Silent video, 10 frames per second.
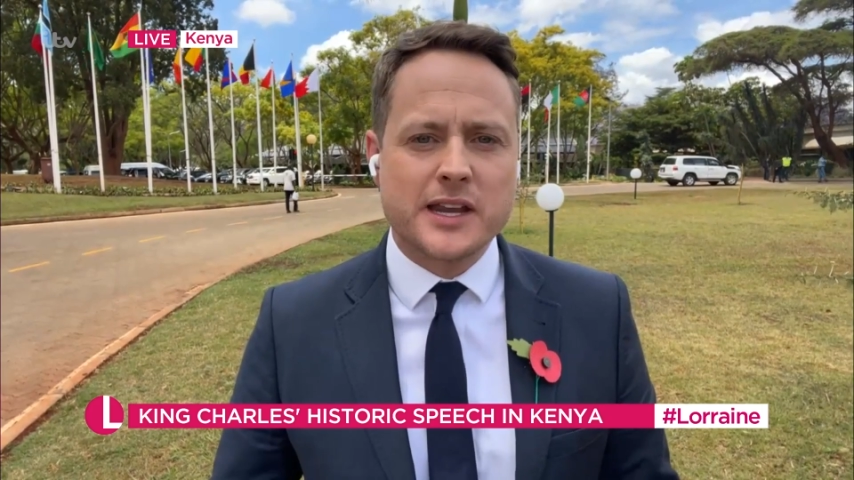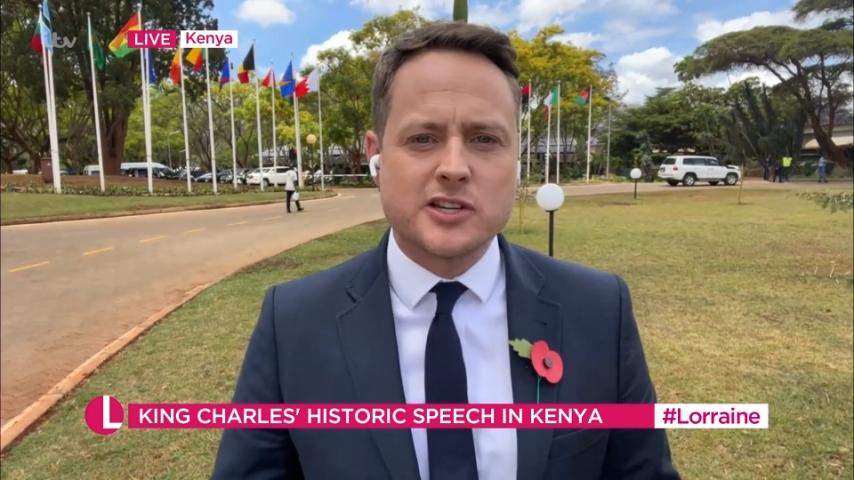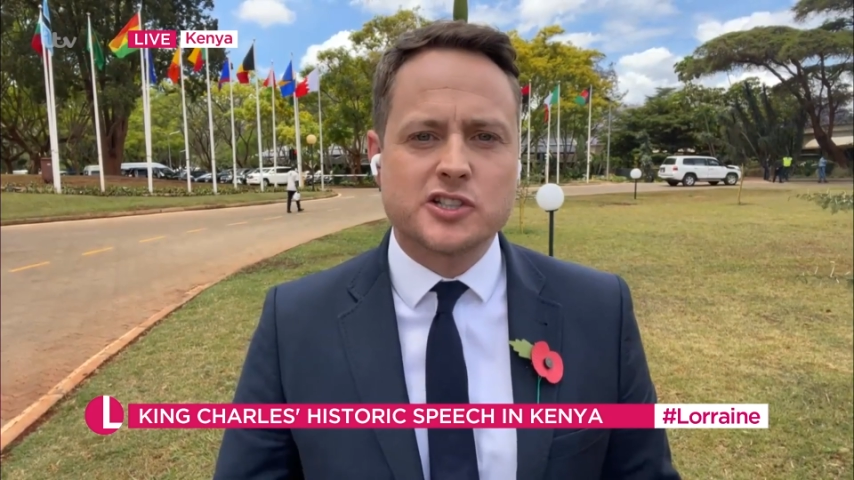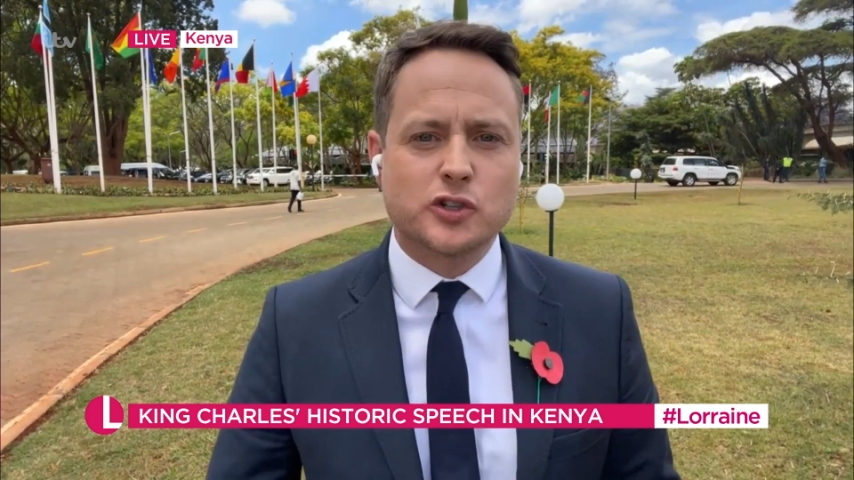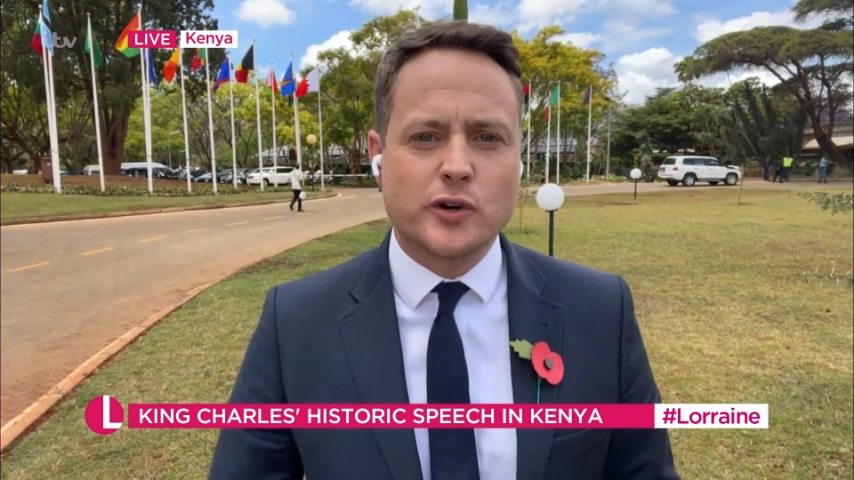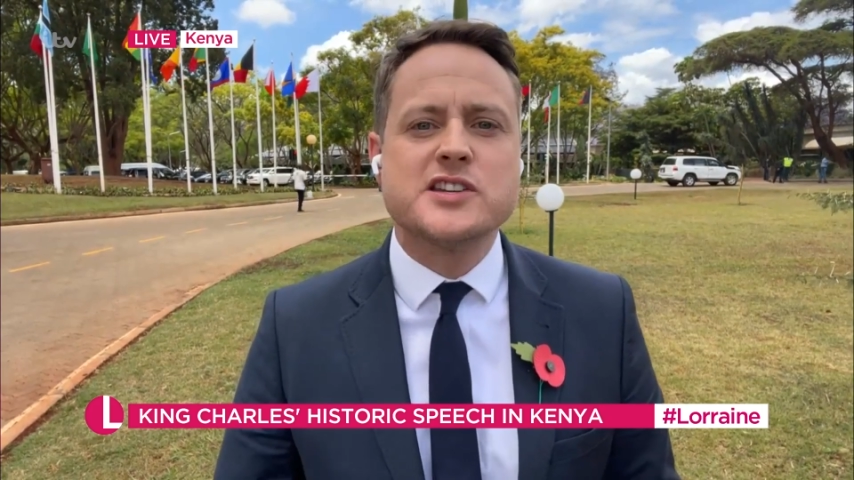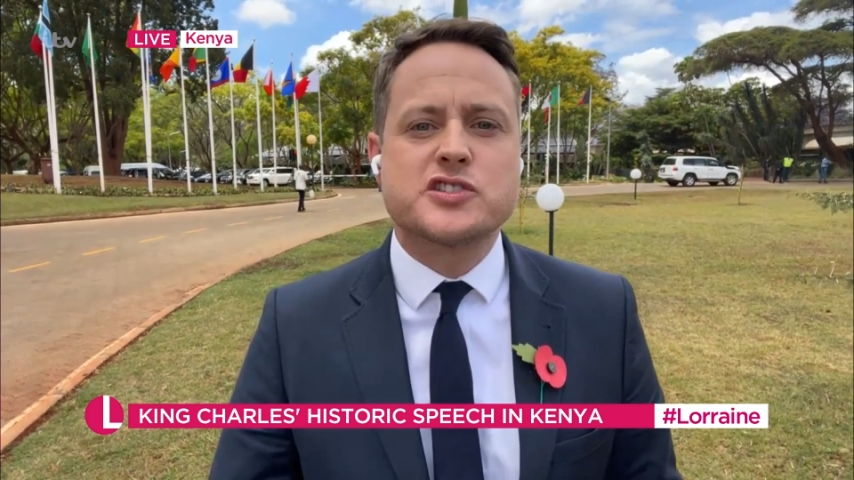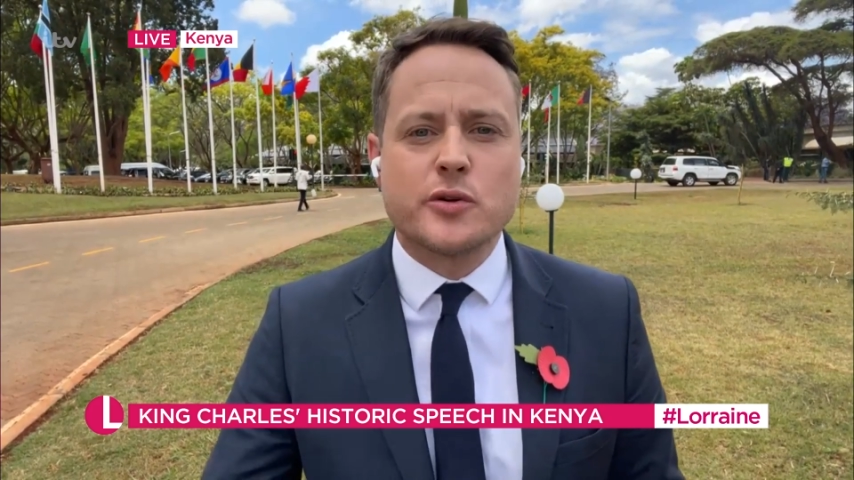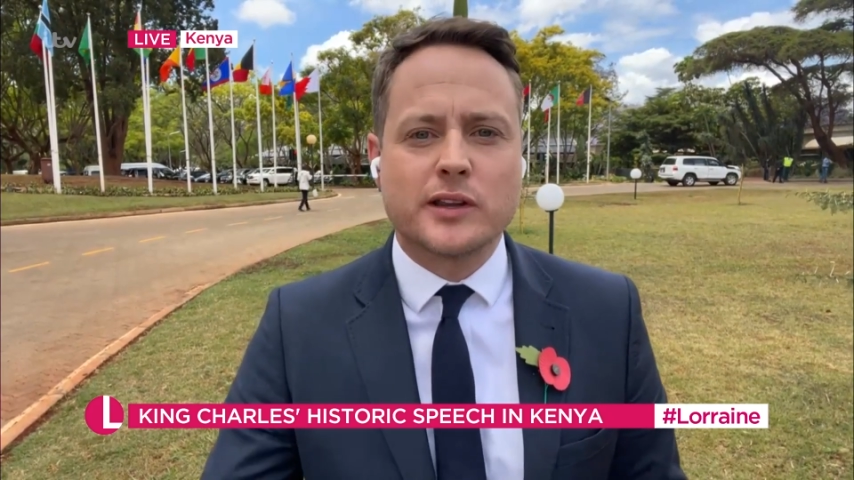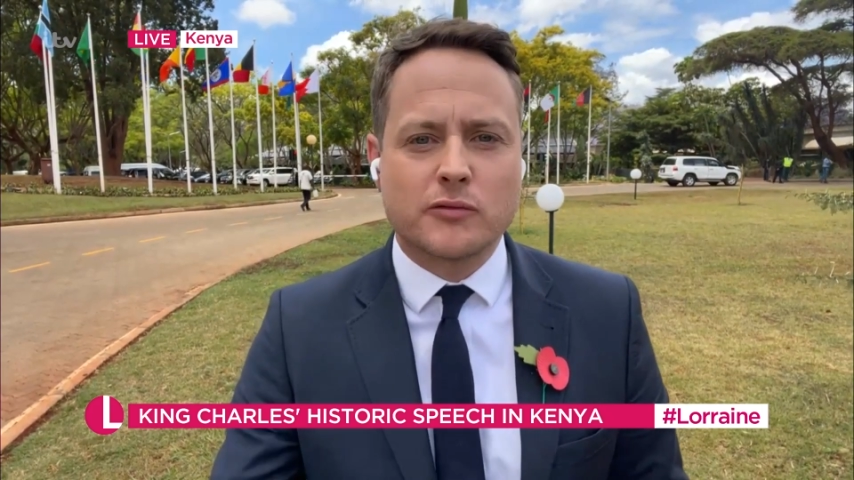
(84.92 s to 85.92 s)
making sure
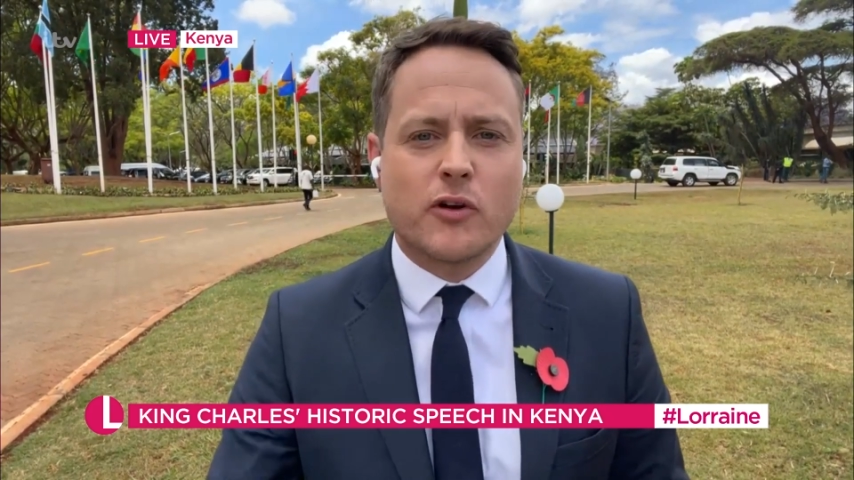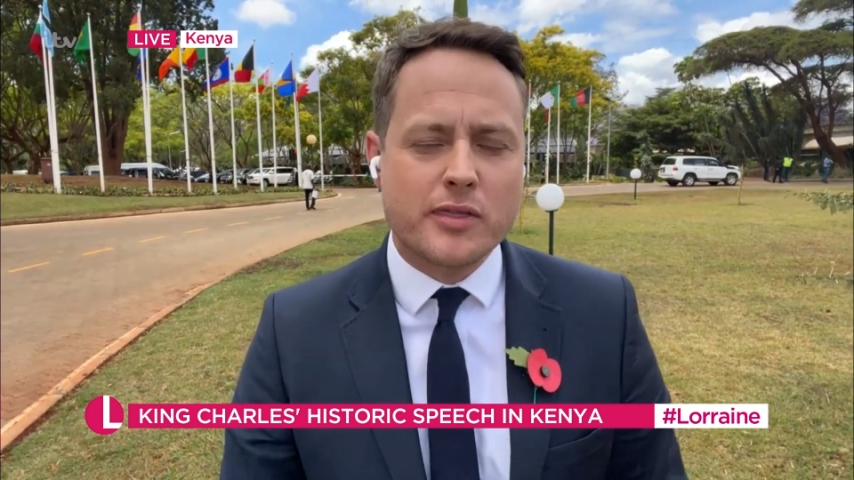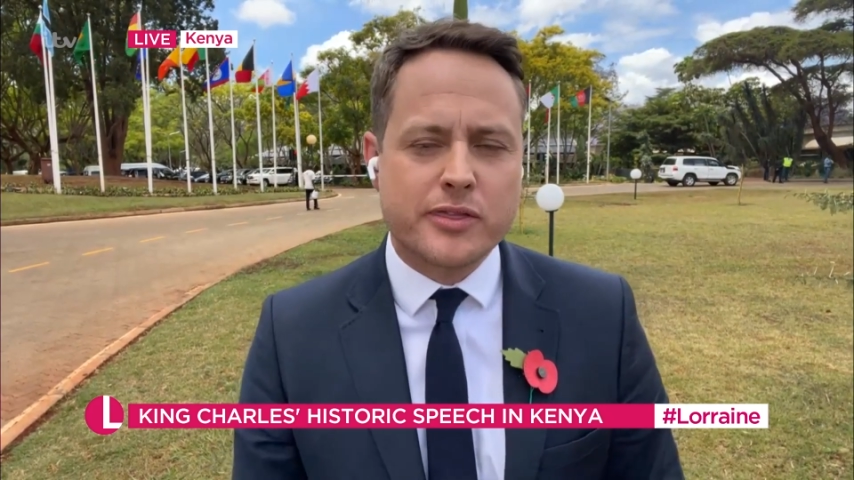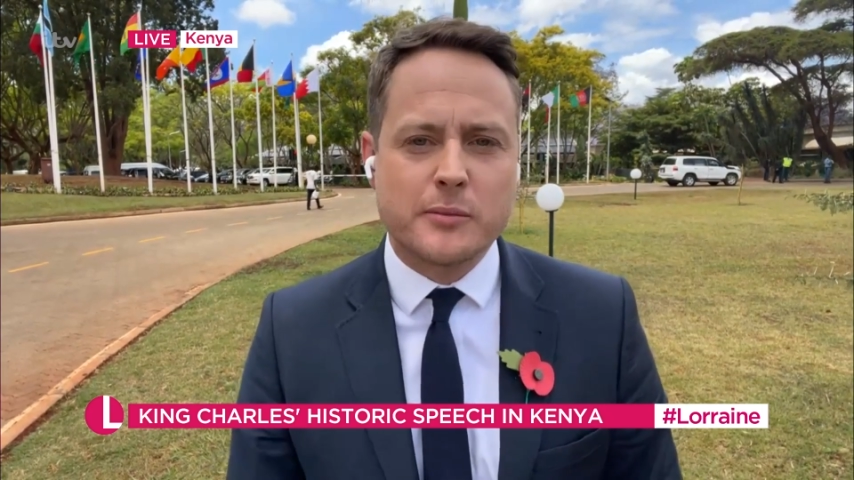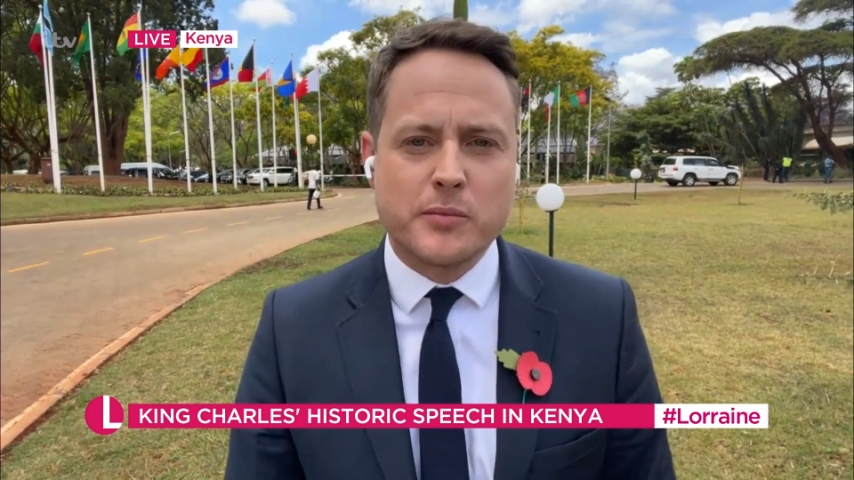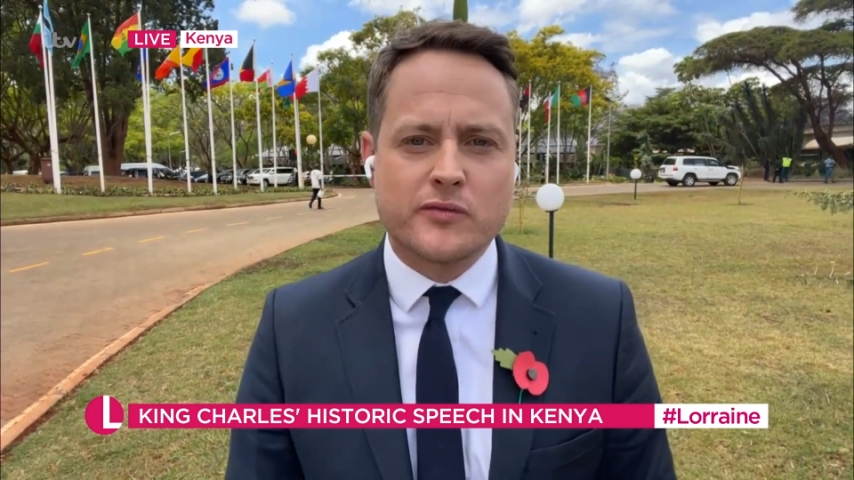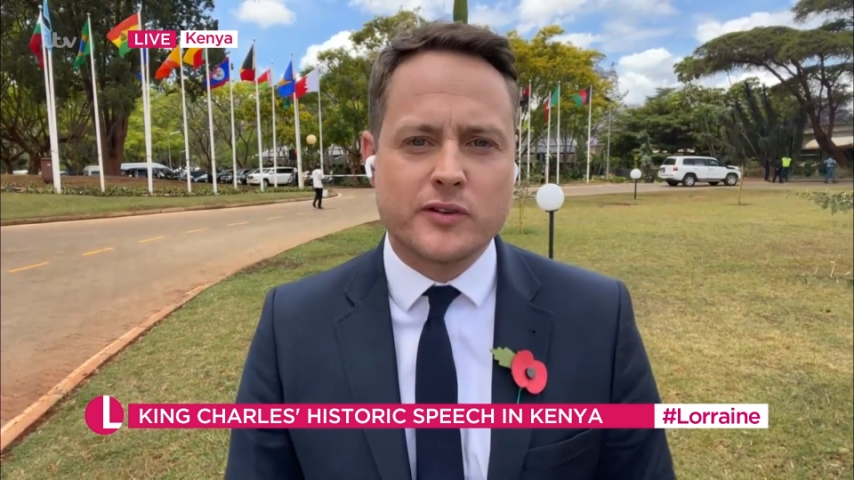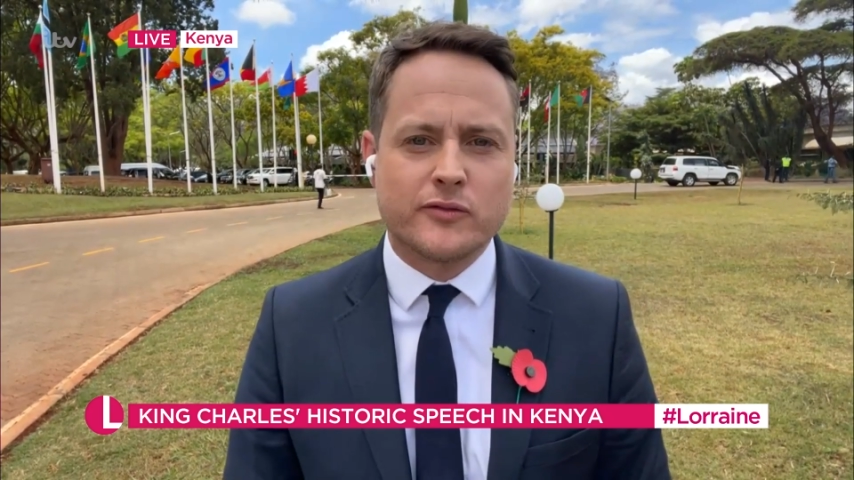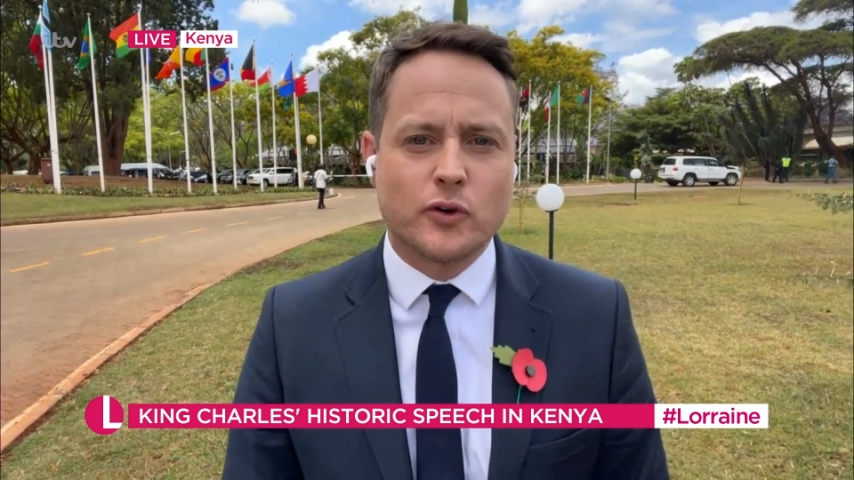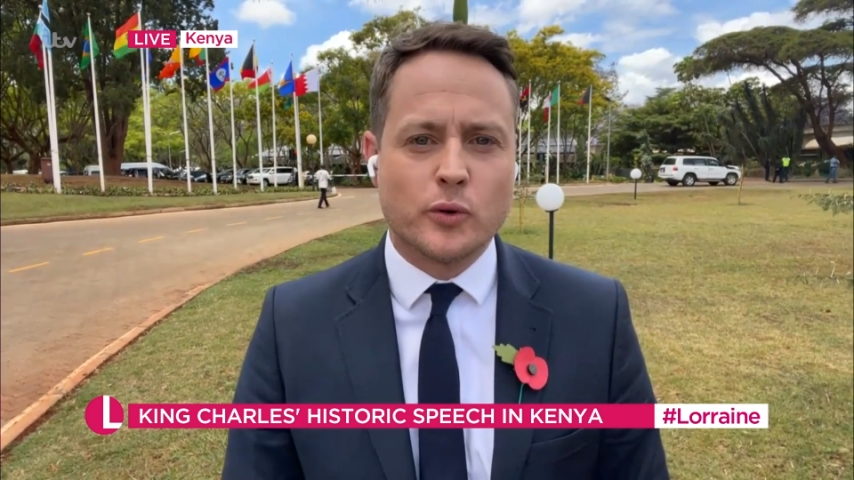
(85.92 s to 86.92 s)
he's doing the right thing
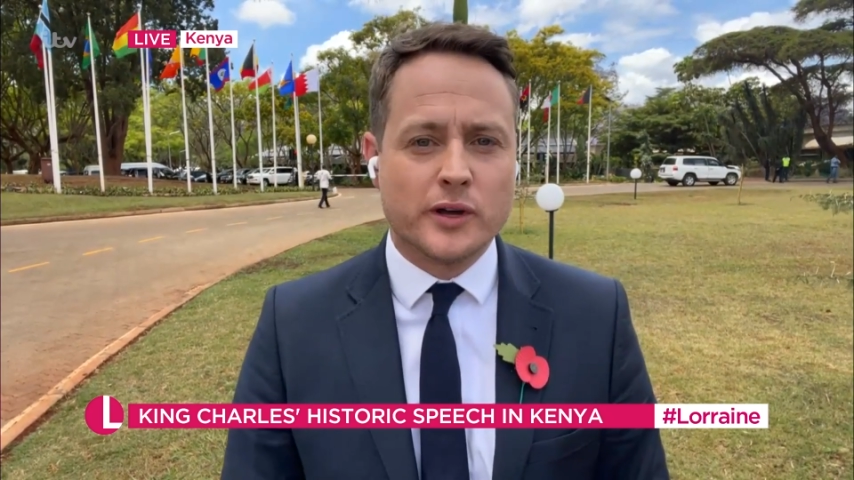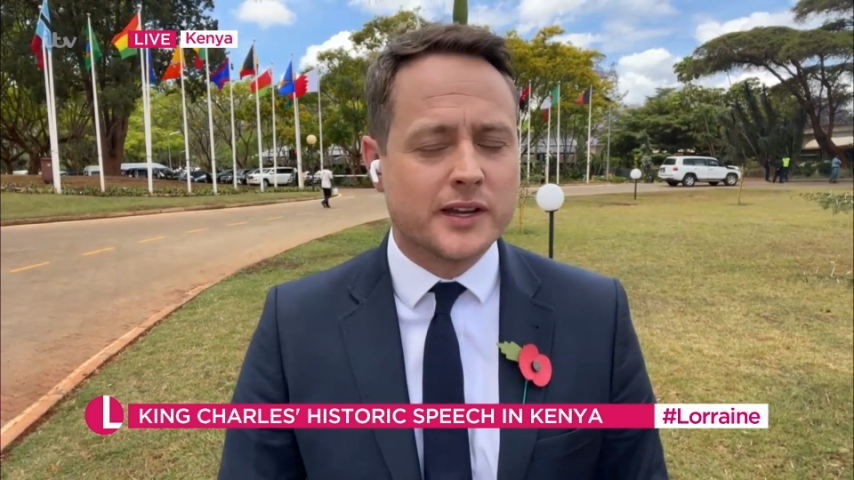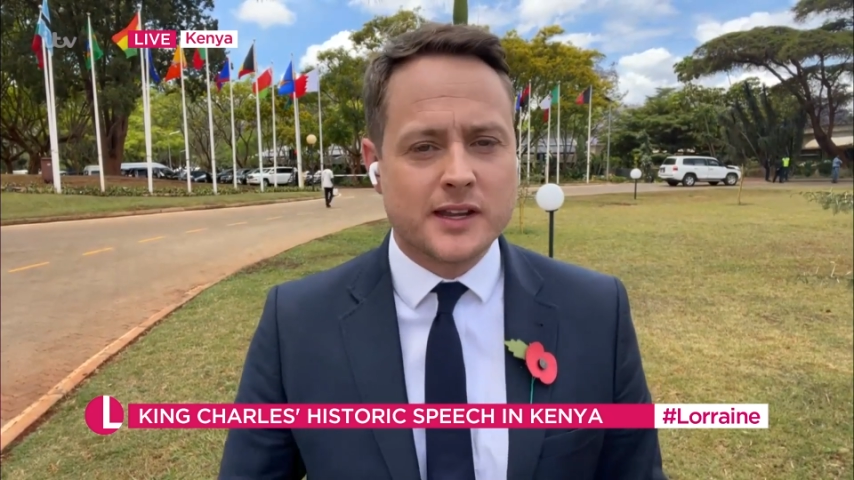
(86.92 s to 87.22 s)
moving forward.